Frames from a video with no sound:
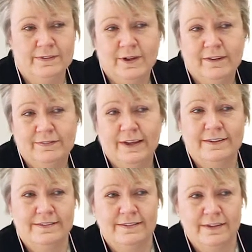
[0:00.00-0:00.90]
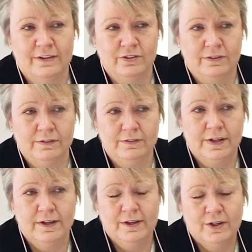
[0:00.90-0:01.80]
So have taster sessions.
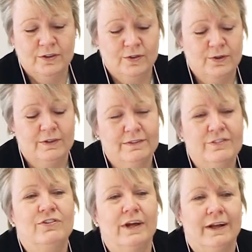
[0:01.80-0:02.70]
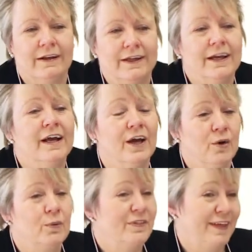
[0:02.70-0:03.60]
Do it gently and go
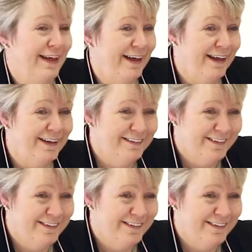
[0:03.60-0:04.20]
with care,